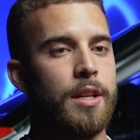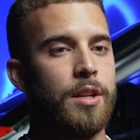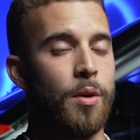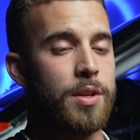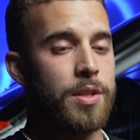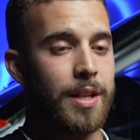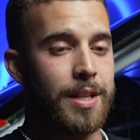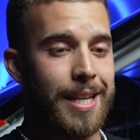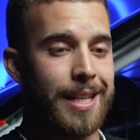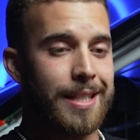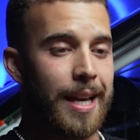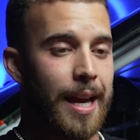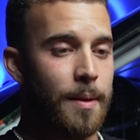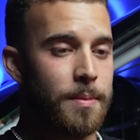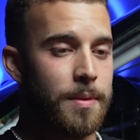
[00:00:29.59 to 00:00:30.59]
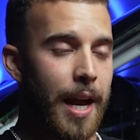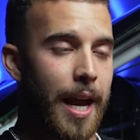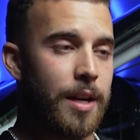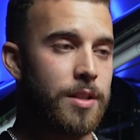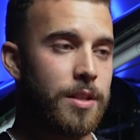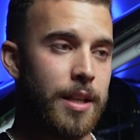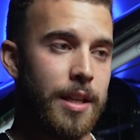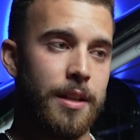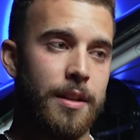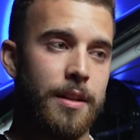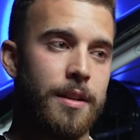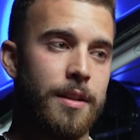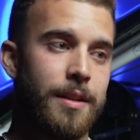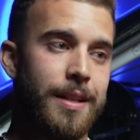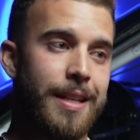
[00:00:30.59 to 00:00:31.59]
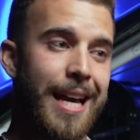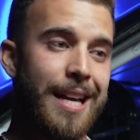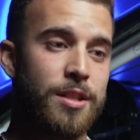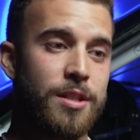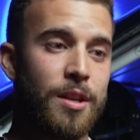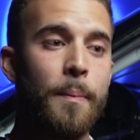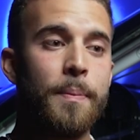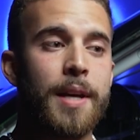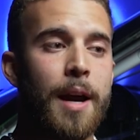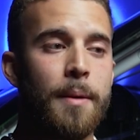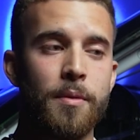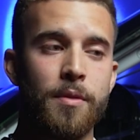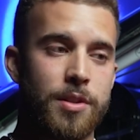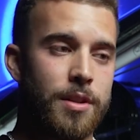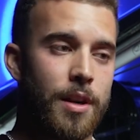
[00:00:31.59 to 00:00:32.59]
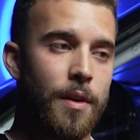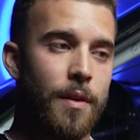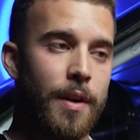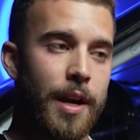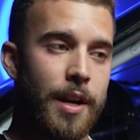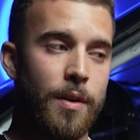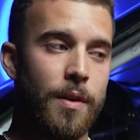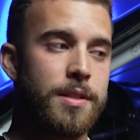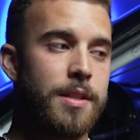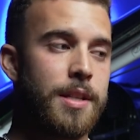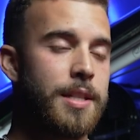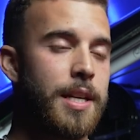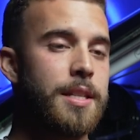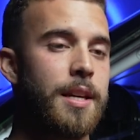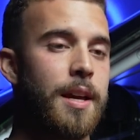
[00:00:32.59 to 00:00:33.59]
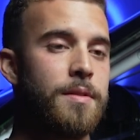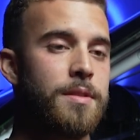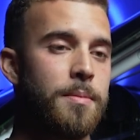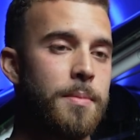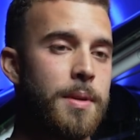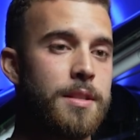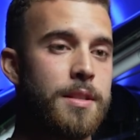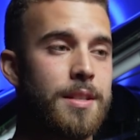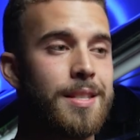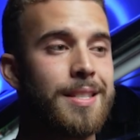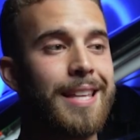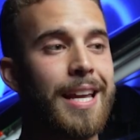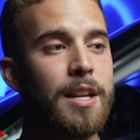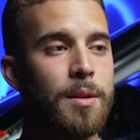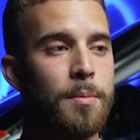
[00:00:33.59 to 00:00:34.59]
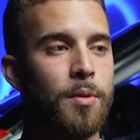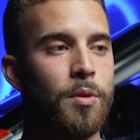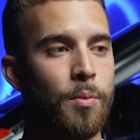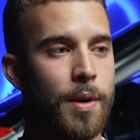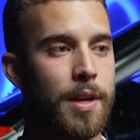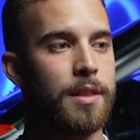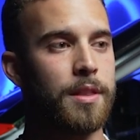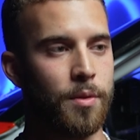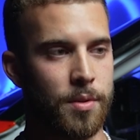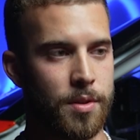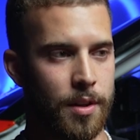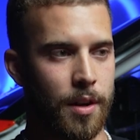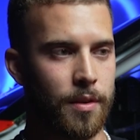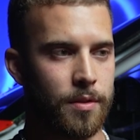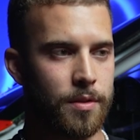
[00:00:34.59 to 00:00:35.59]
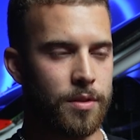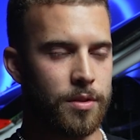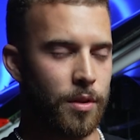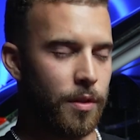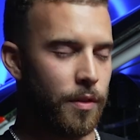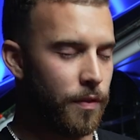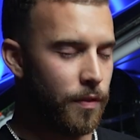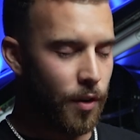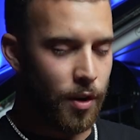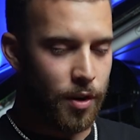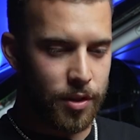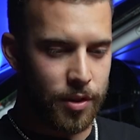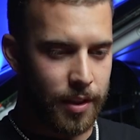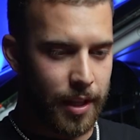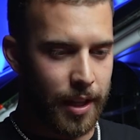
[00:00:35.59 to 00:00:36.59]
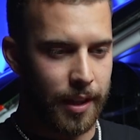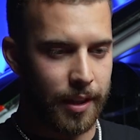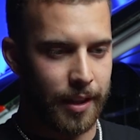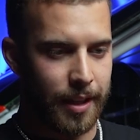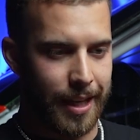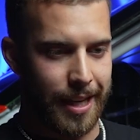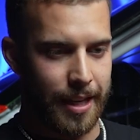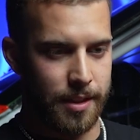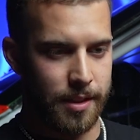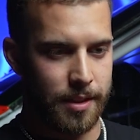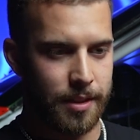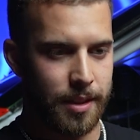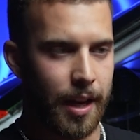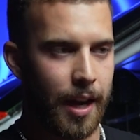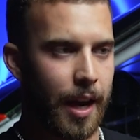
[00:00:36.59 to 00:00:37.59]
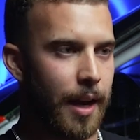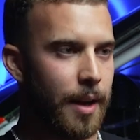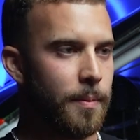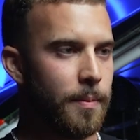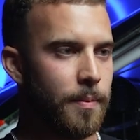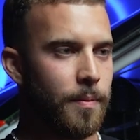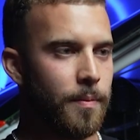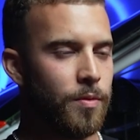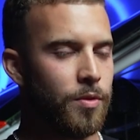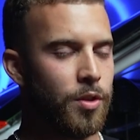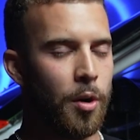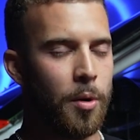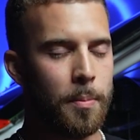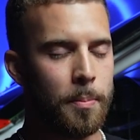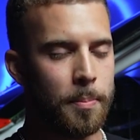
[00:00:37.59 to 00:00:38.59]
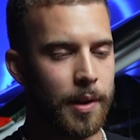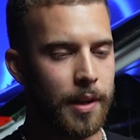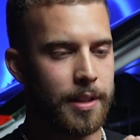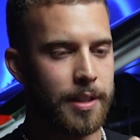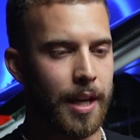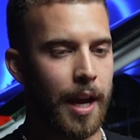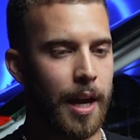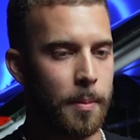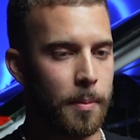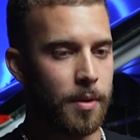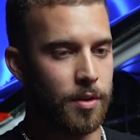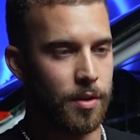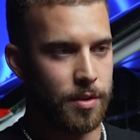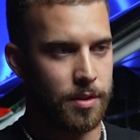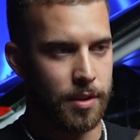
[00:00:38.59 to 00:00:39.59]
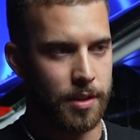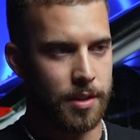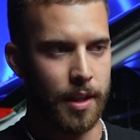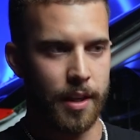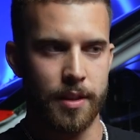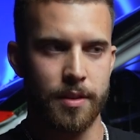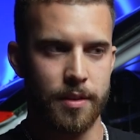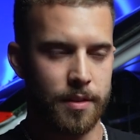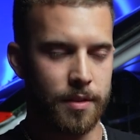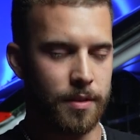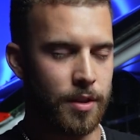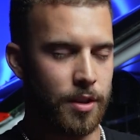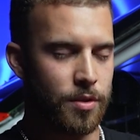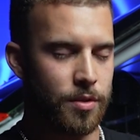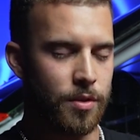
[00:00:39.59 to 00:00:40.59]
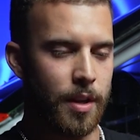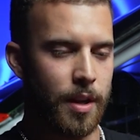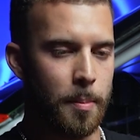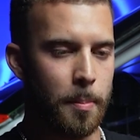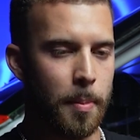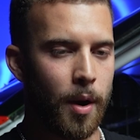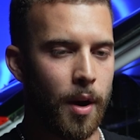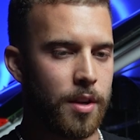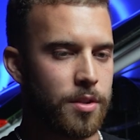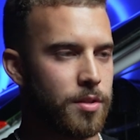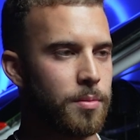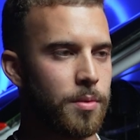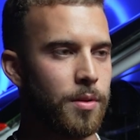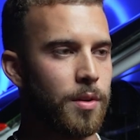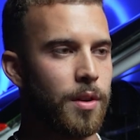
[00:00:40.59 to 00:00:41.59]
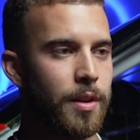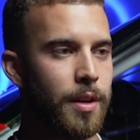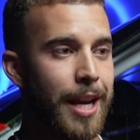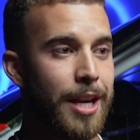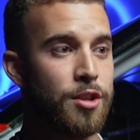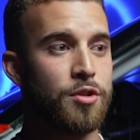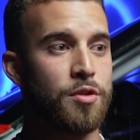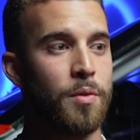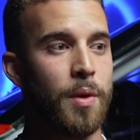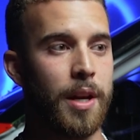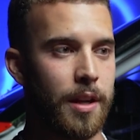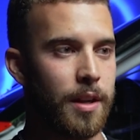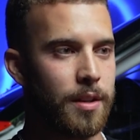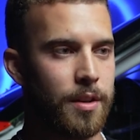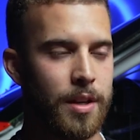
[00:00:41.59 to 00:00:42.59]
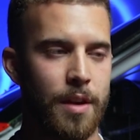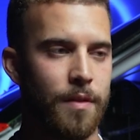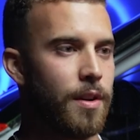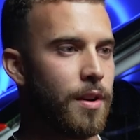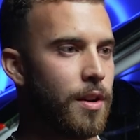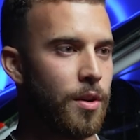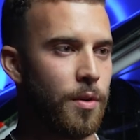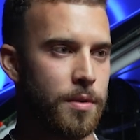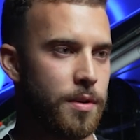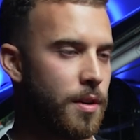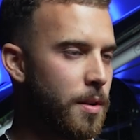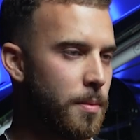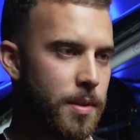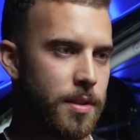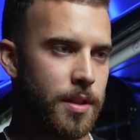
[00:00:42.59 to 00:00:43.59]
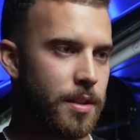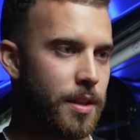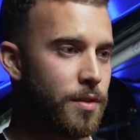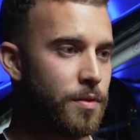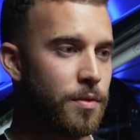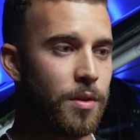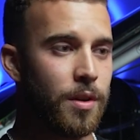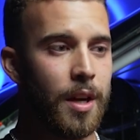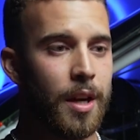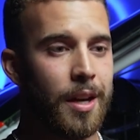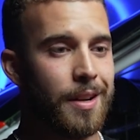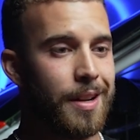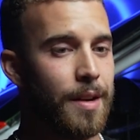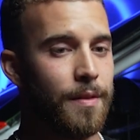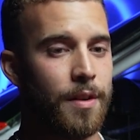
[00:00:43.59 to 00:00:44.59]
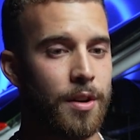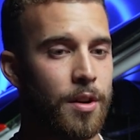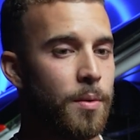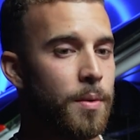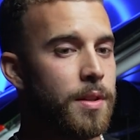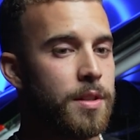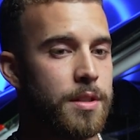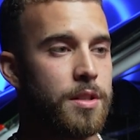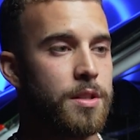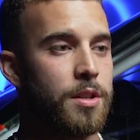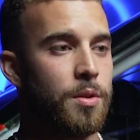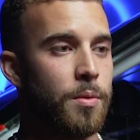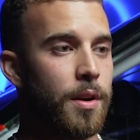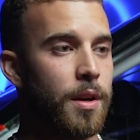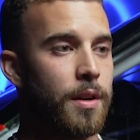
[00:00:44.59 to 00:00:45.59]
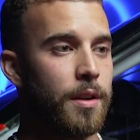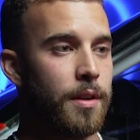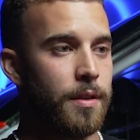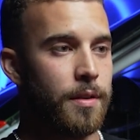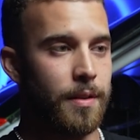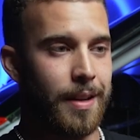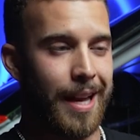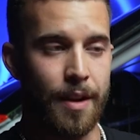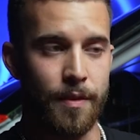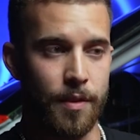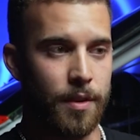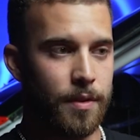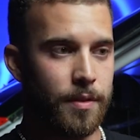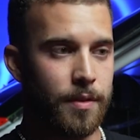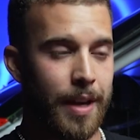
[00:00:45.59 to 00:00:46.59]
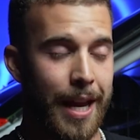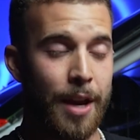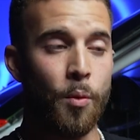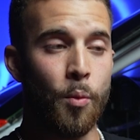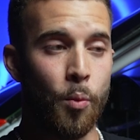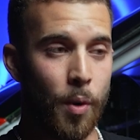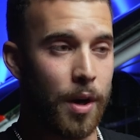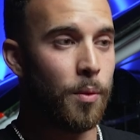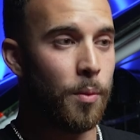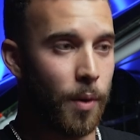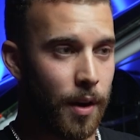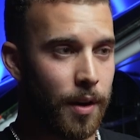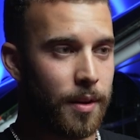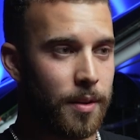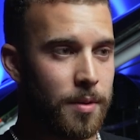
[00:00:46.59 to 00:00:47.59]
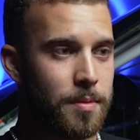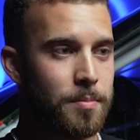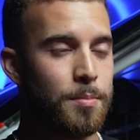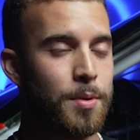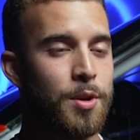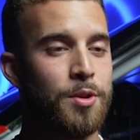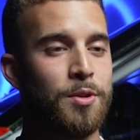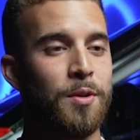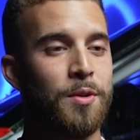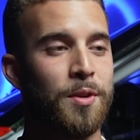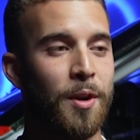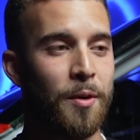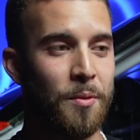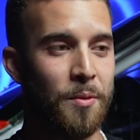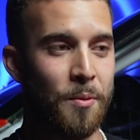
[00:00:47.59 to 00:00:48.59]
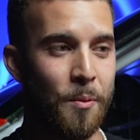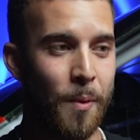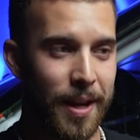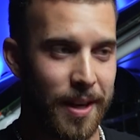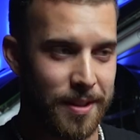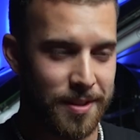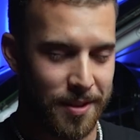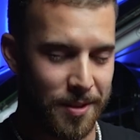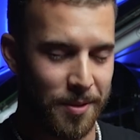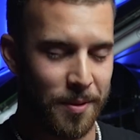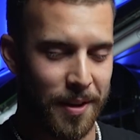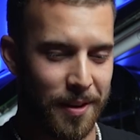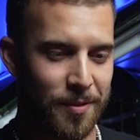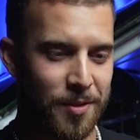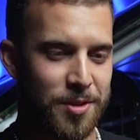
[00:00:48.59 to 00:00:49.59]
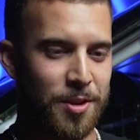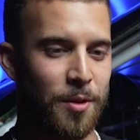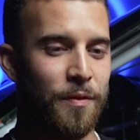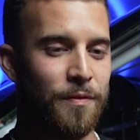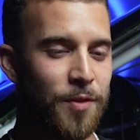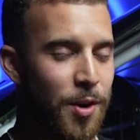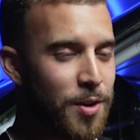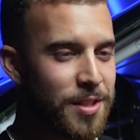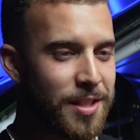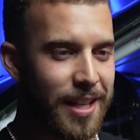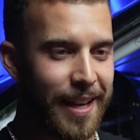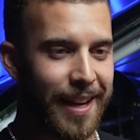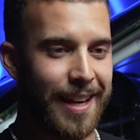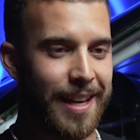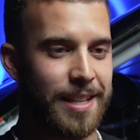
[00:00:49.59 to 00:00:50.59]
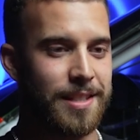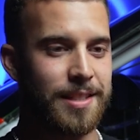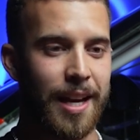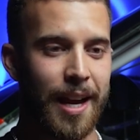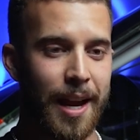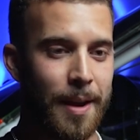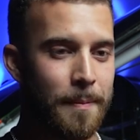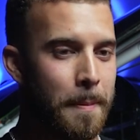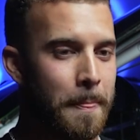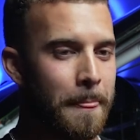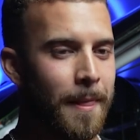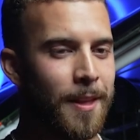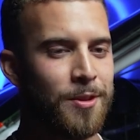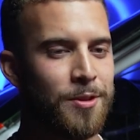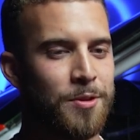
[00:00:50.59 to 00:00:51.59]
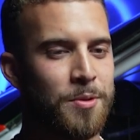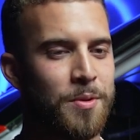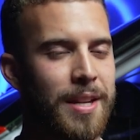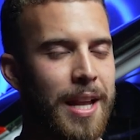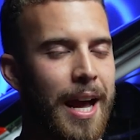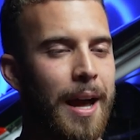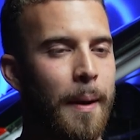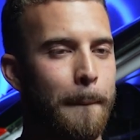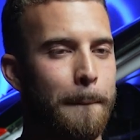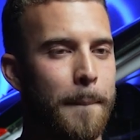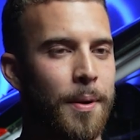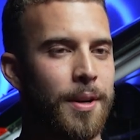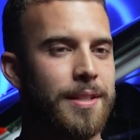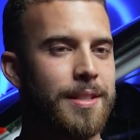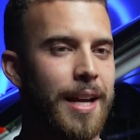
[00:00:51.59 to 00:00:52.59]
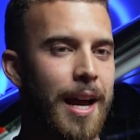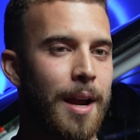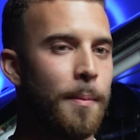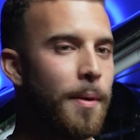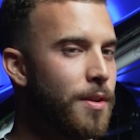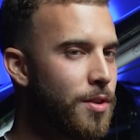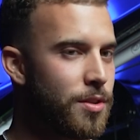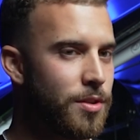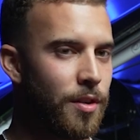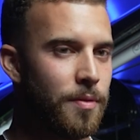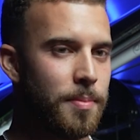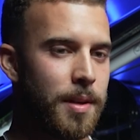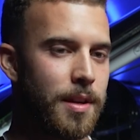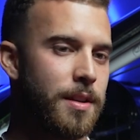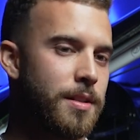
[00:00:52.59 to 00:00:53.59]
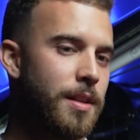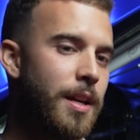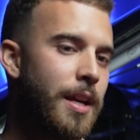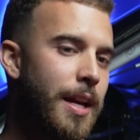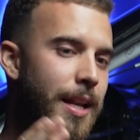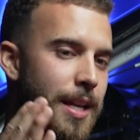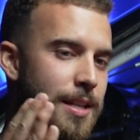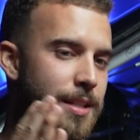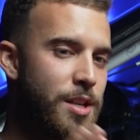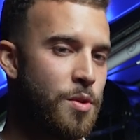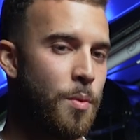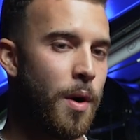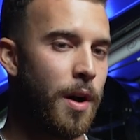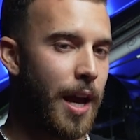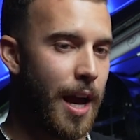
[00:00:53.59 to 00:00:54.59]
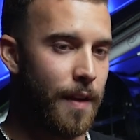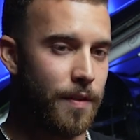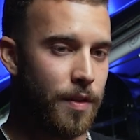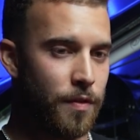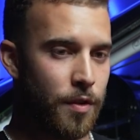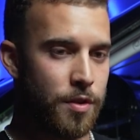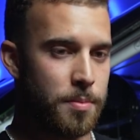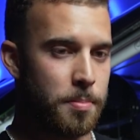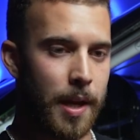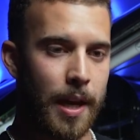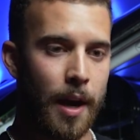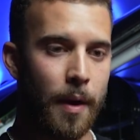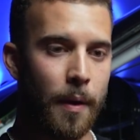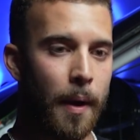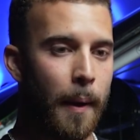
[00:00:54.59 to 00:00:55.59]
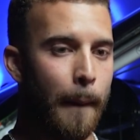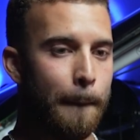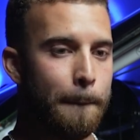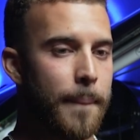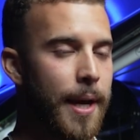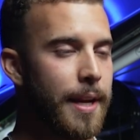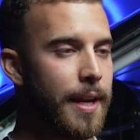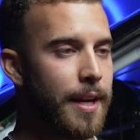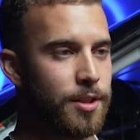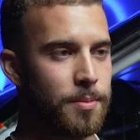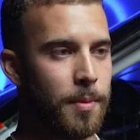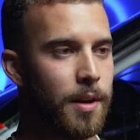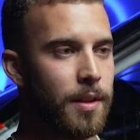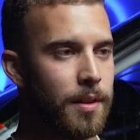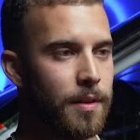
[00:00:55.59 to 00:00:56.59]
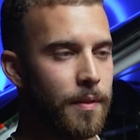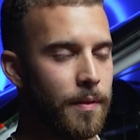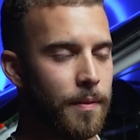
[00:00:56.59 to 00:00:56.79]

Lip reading: Know it's gonna take time to actually get some type of result, and know it's gonna take time to be sustainable with the result. So the first thing is time. Don't put a time on your success. There's impossible in trading. You're never gonna know when you're gonna be successful. You're never gonna know when this thing's gonna work, ever. It will work, but you don't know when it's gonna work. So first thing is time. Do not put a time on yourself, because they say you wanna have your first payout by next month